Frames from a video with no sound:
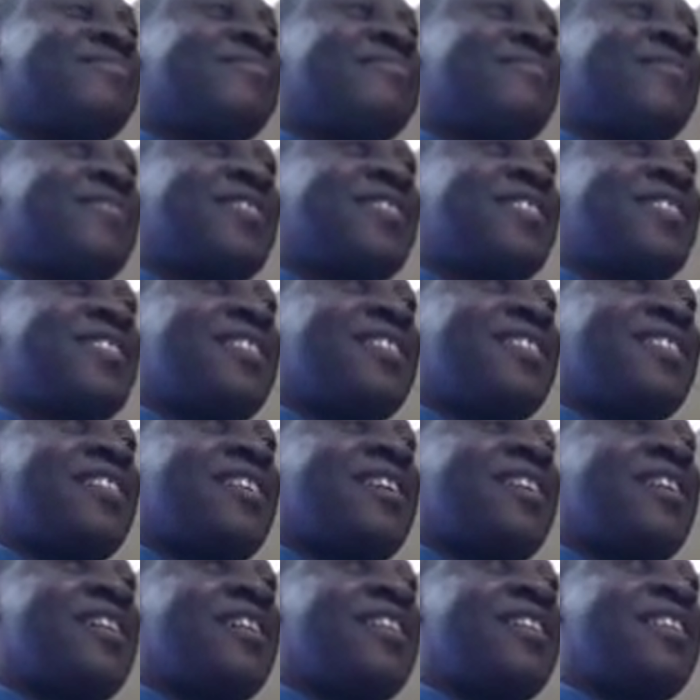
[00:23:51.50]

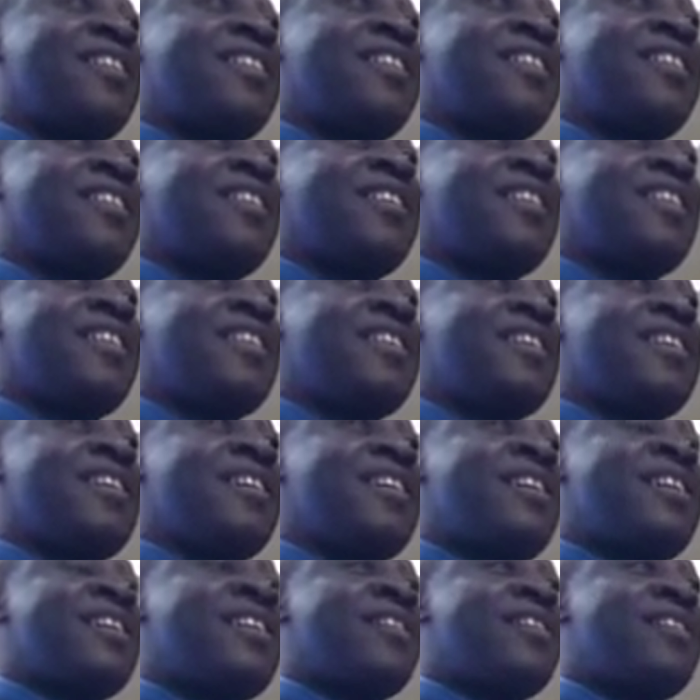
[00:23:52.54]

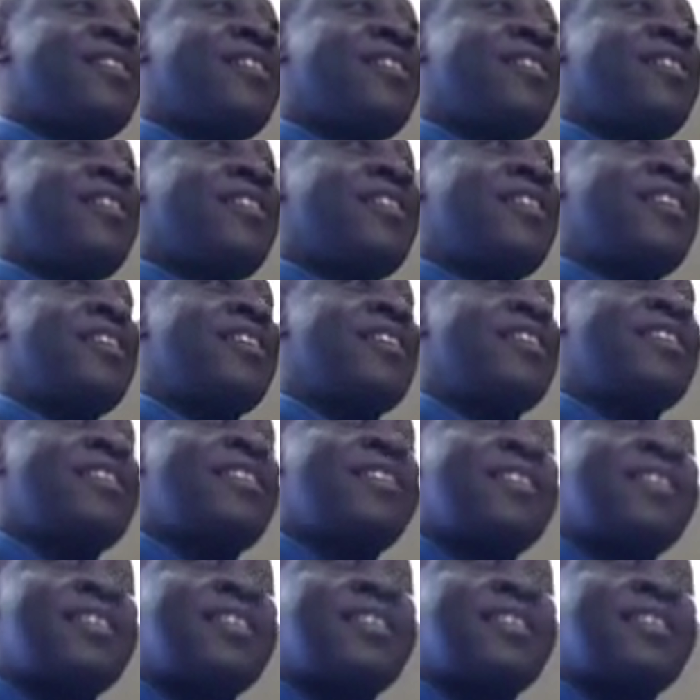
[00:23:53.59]
No one is speaking in this clip.